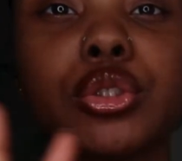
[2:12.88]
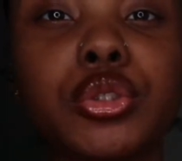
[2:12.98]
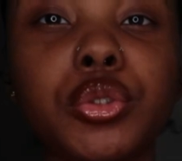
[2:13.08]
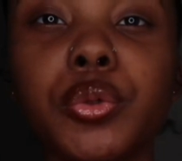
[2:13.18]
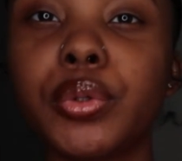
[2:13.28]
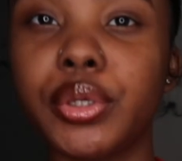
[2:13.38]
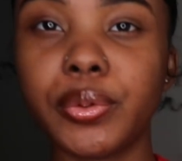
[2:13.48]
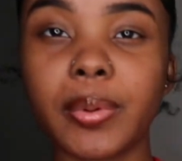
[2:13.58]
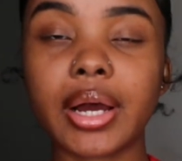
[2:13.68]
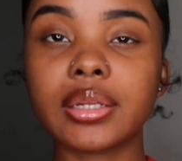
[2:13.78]
too
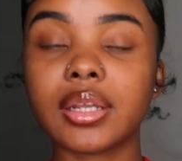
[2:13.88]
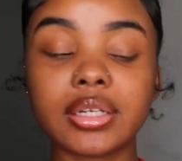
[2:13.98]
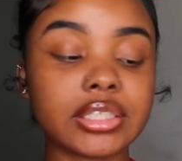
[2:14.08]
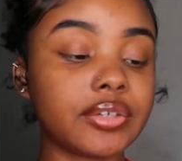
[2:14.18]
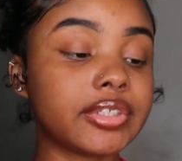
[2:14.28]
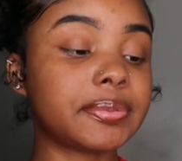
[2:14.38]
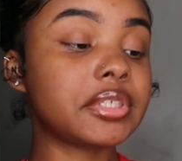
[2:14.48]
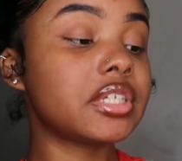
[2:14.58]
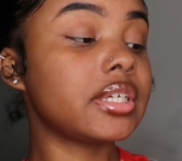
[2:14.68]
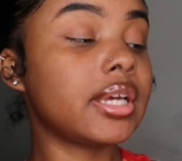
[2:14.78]
cute i love these earrings
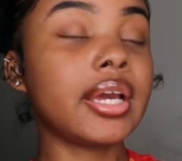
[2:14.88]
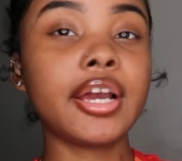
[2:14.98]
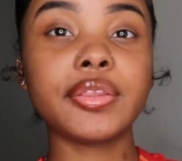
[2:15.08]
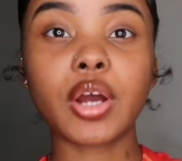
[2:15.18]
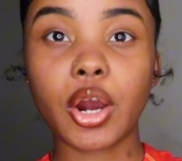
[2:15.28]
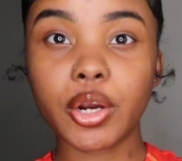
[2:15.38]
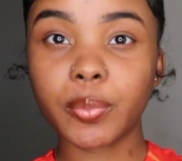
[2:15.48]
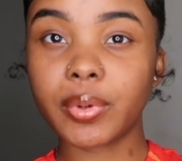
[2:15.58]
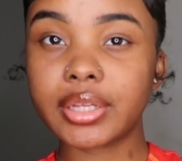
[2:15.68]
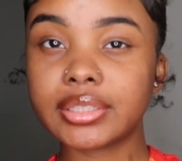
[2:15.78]
especially the
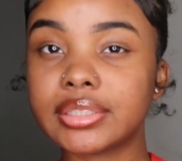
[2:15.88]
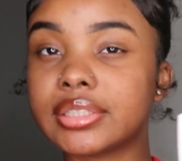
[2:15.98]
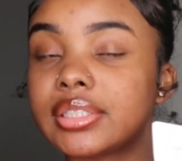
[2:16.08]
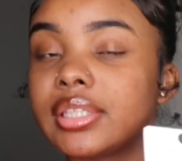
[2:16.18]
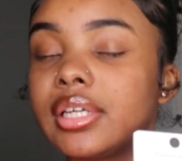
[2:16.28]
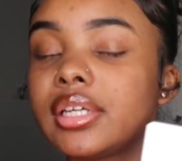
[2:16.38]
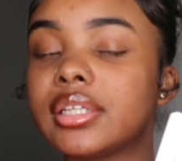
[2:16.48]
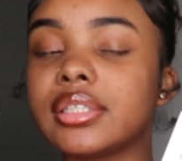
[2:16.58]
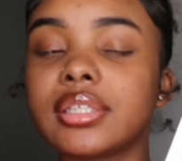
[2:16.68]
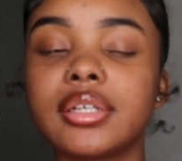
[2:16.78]
hard ones
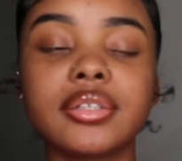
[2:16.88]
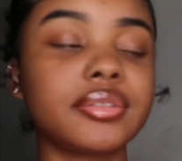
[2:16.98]
these